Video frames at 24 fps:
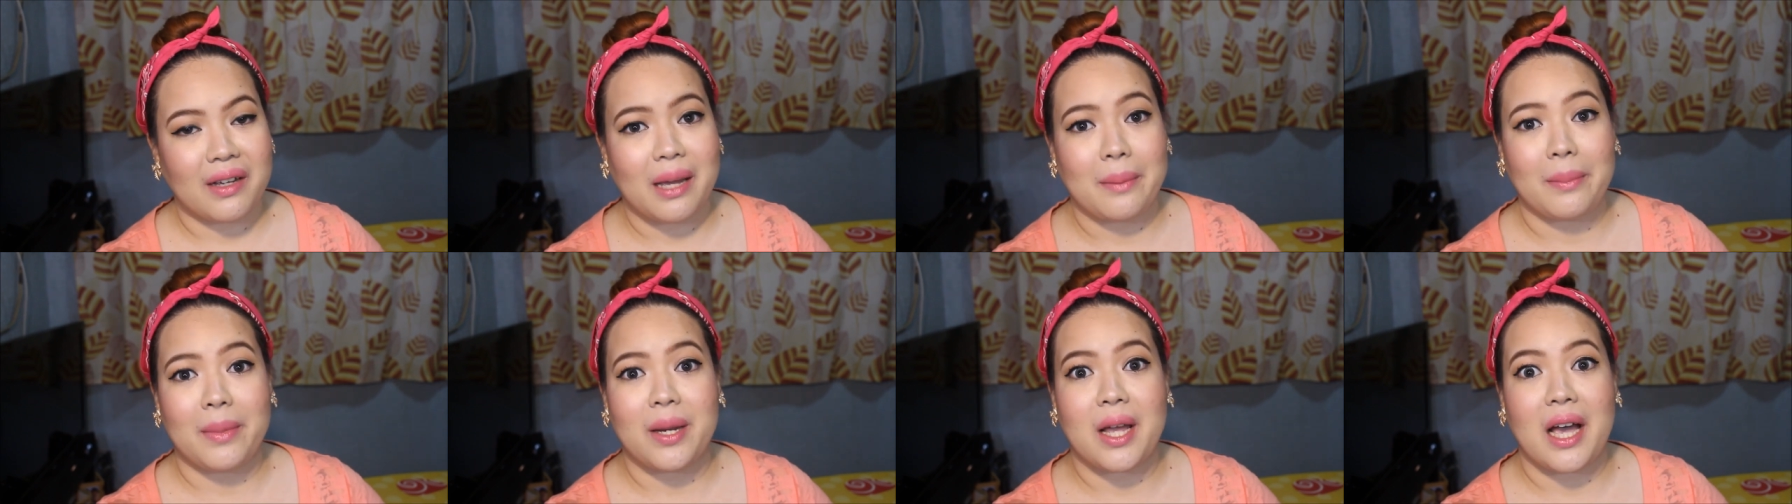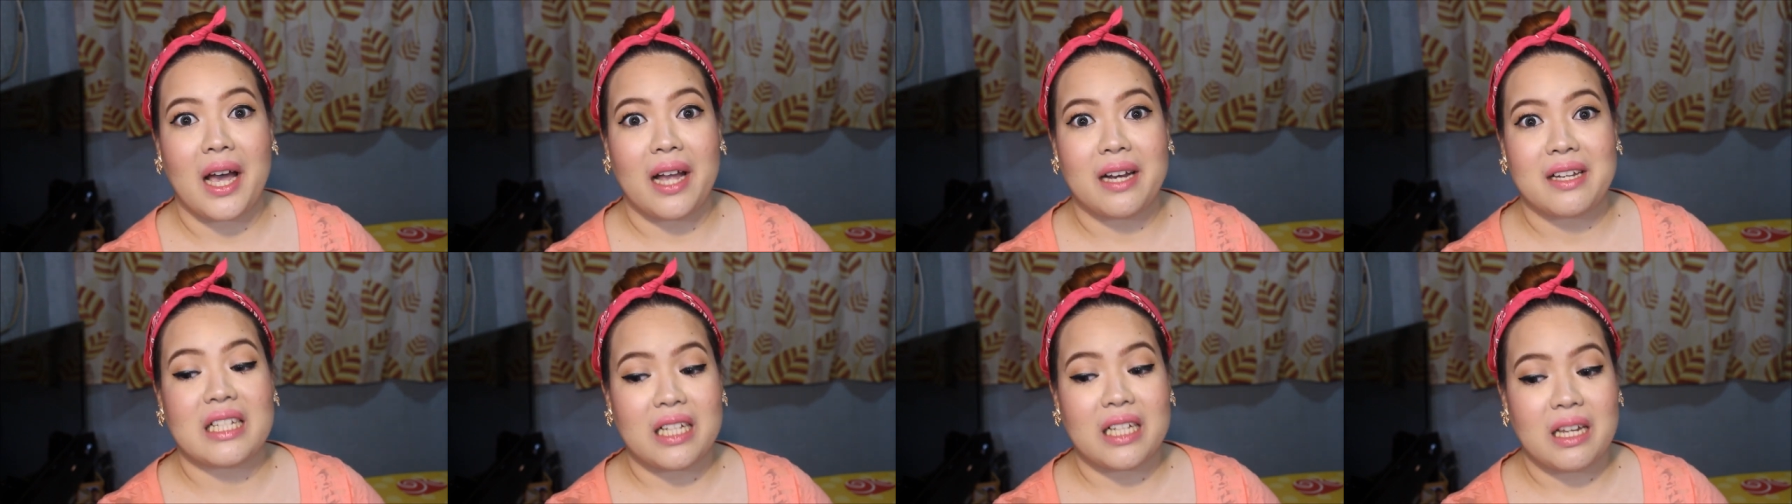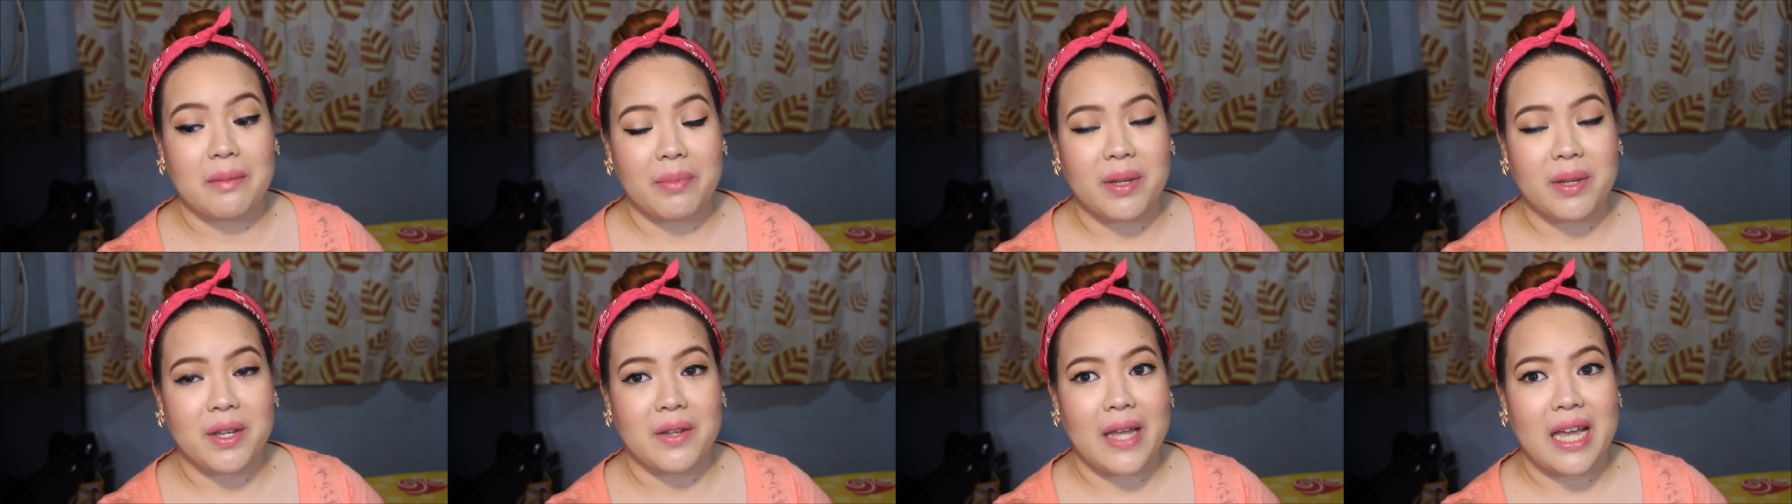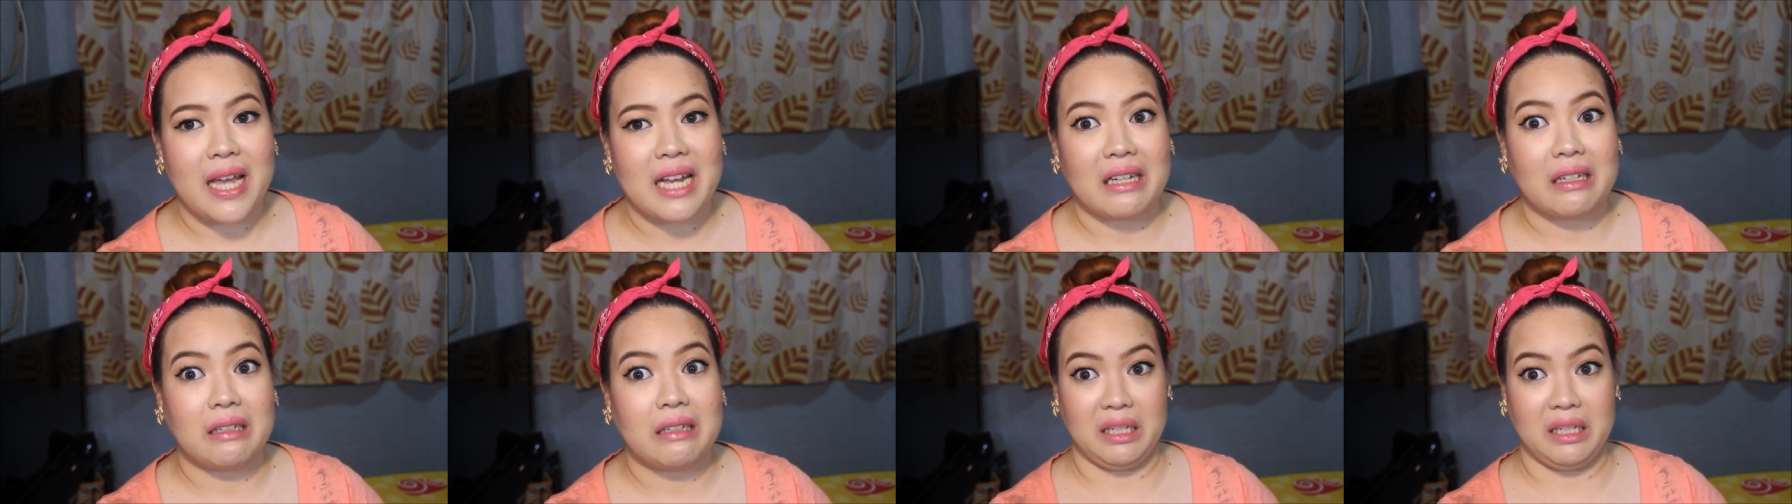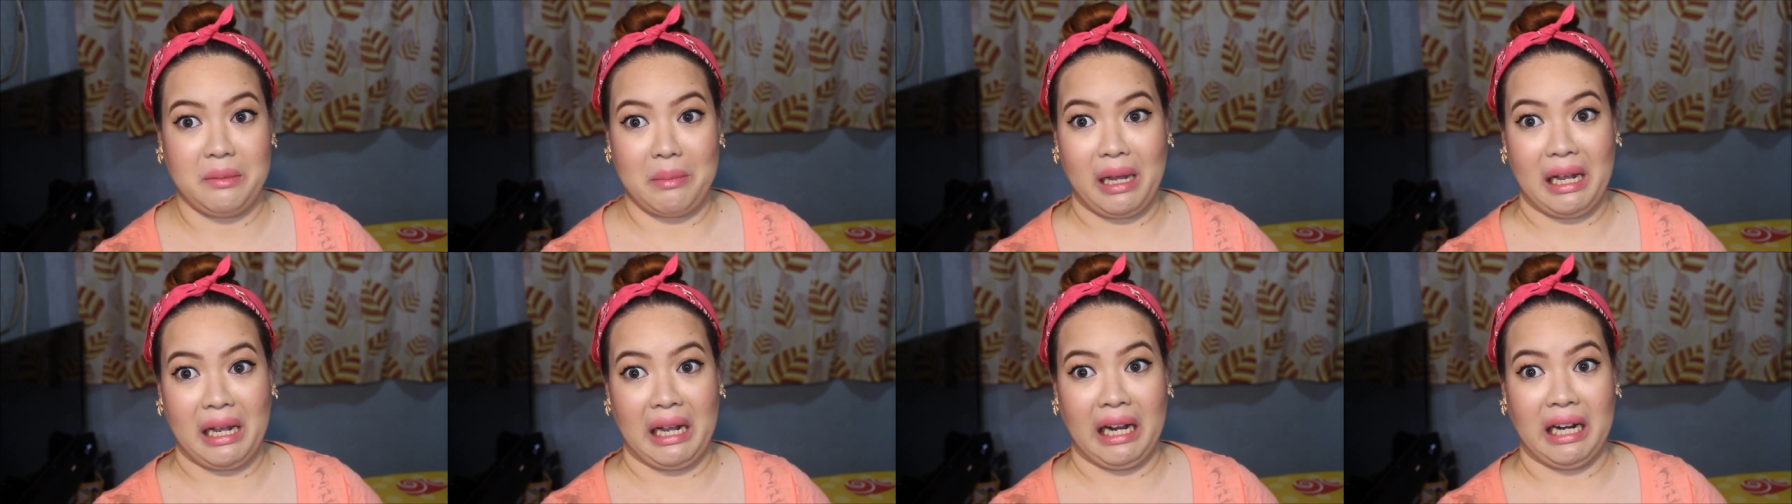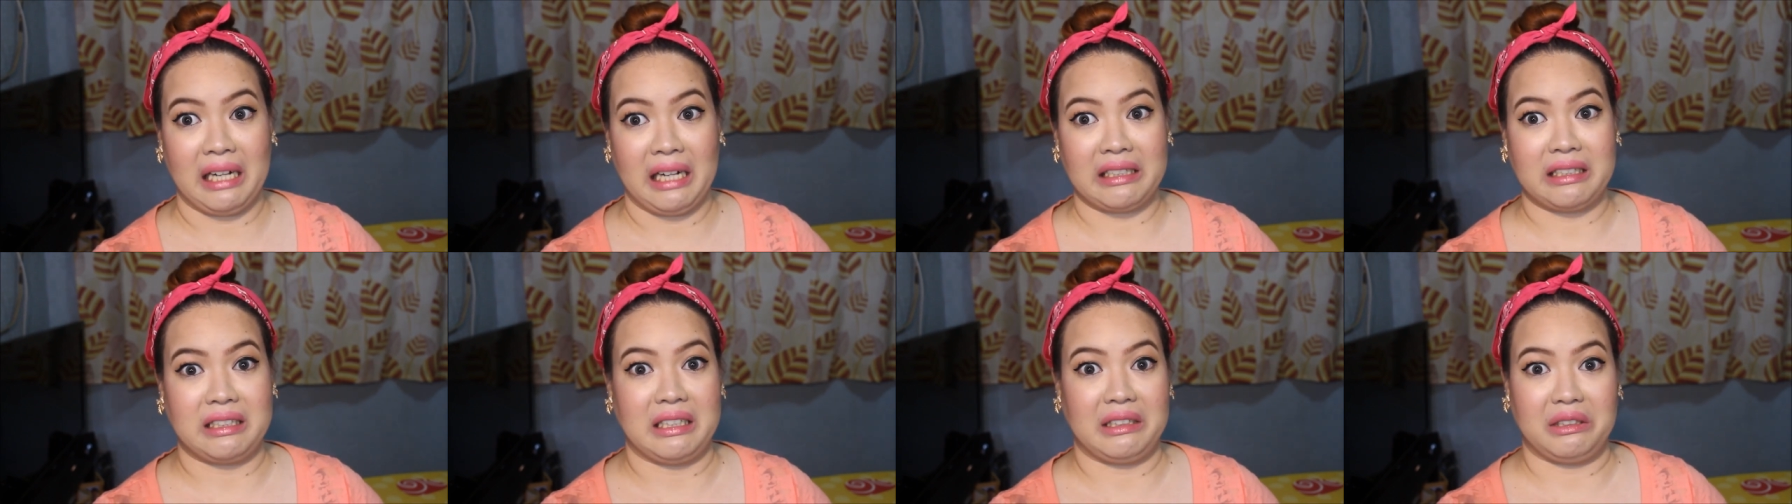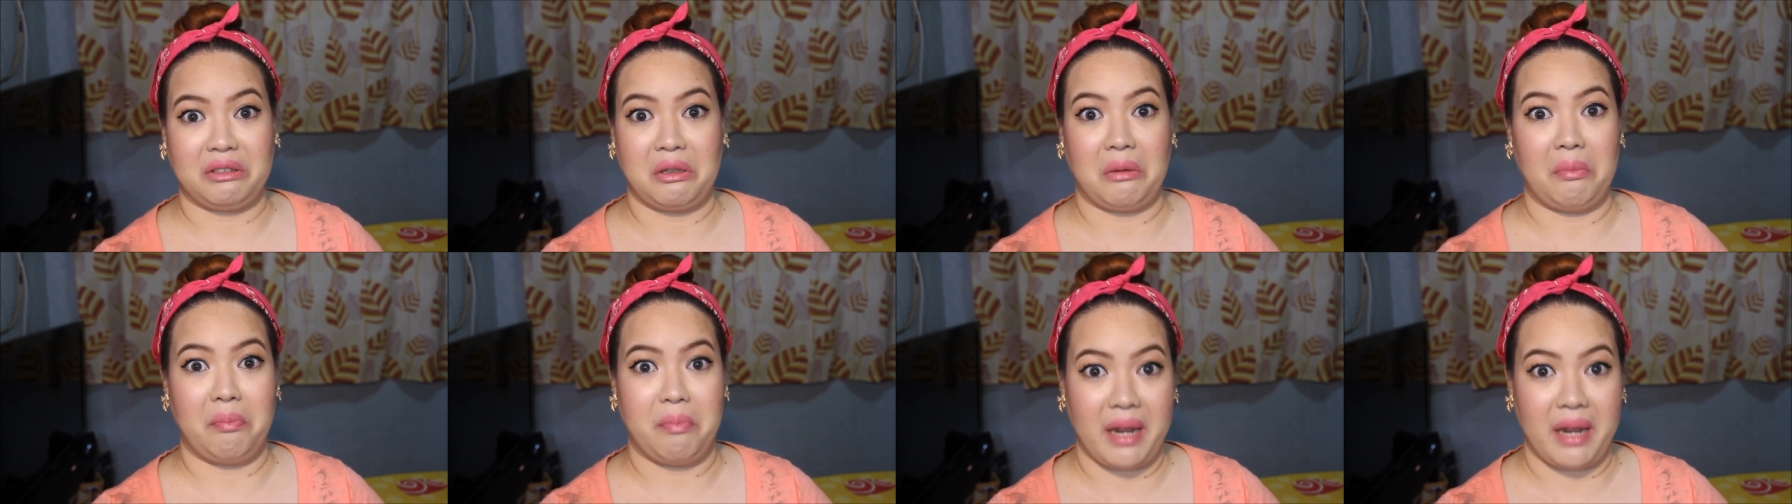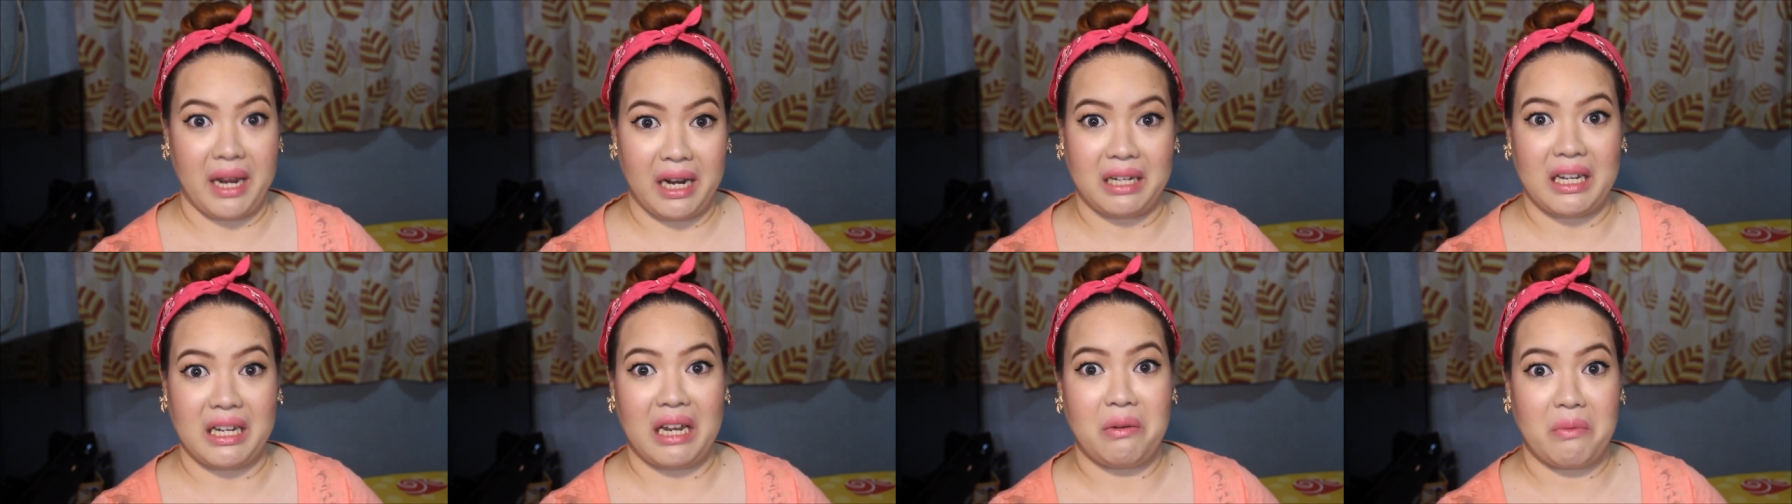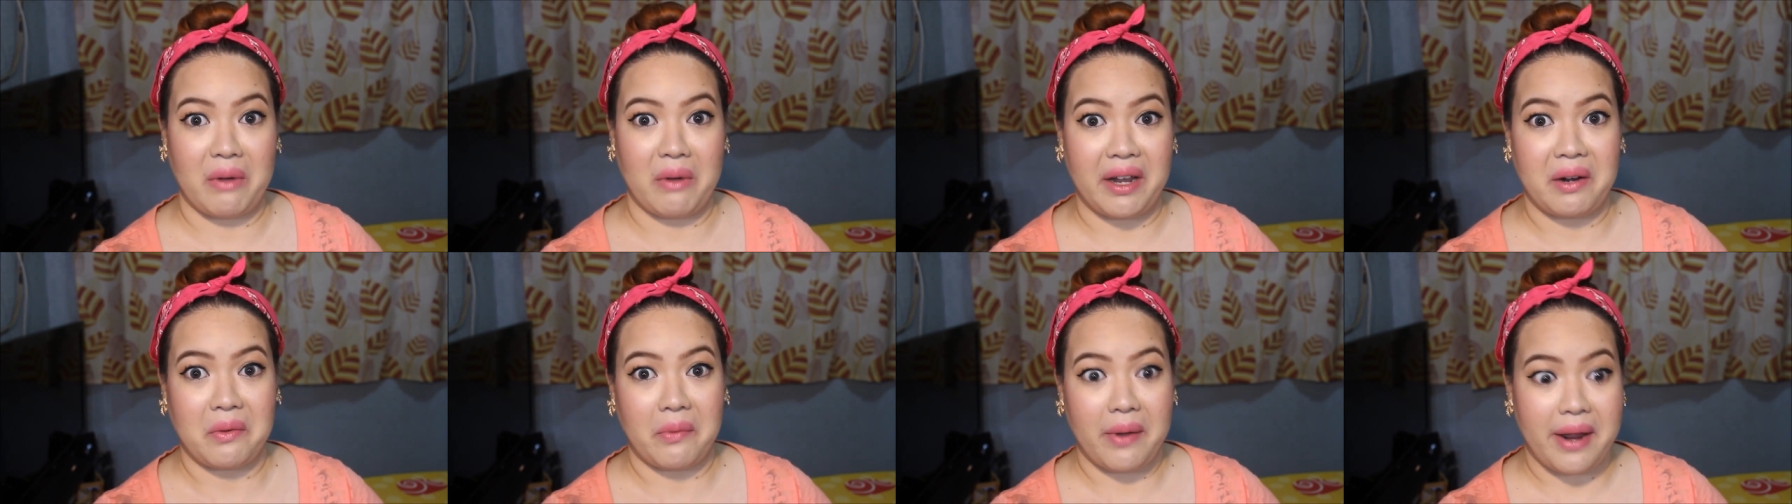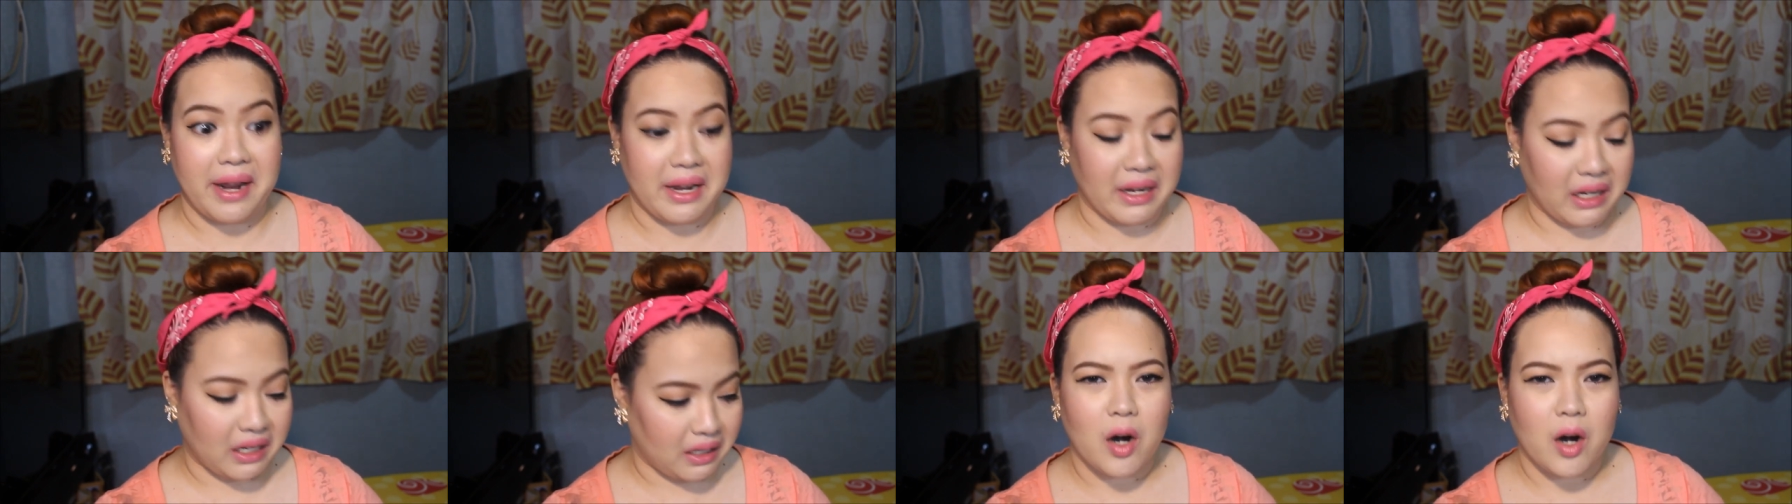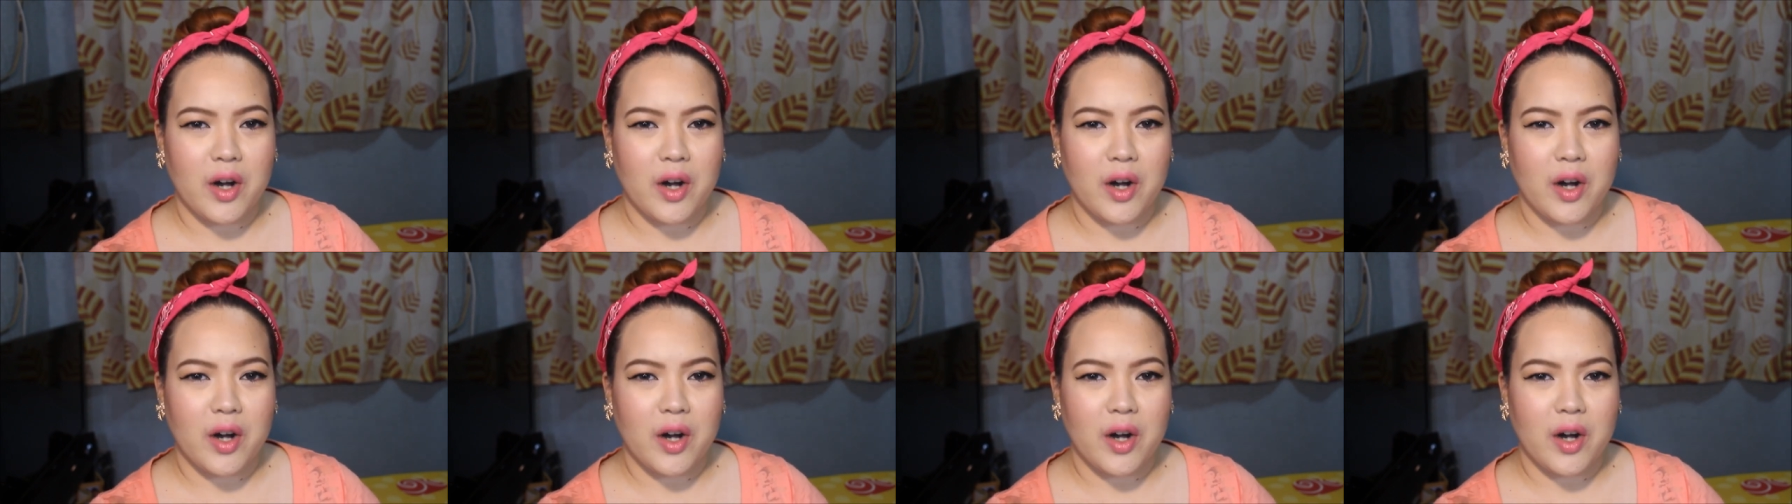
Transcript: I'm not sleepy yet. My eyes, they're so big and wide awake.